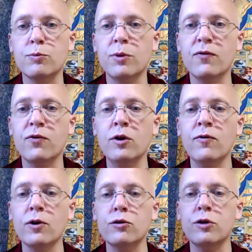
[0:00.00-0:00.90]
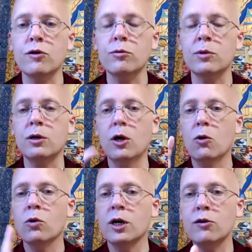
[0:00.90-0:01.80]
But free verse doesn't mean
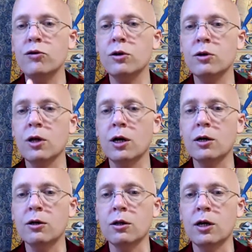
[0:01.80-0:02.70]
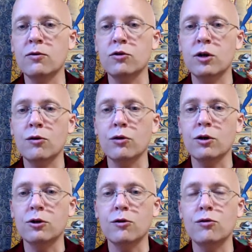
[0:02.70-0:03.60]
what I see a lot in a lot of
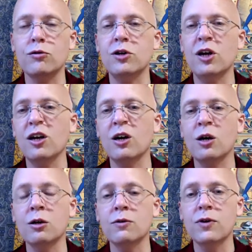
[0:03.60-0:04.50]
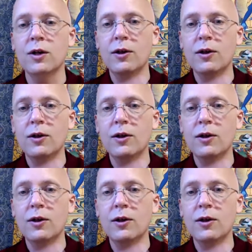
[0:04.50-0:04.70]
translations is you take kind of